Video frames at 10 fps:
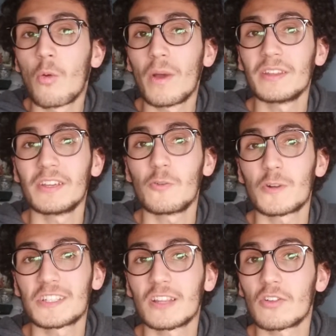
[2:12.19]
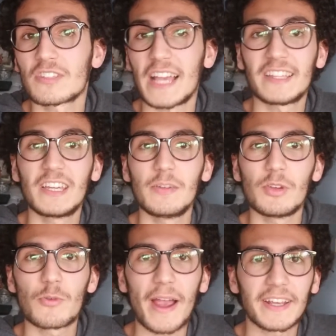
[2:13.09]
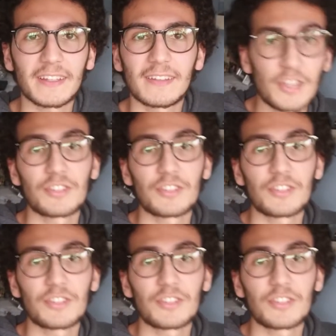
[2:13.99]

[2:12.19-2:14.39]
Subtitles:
when he was alongside Kimi Raikkonen.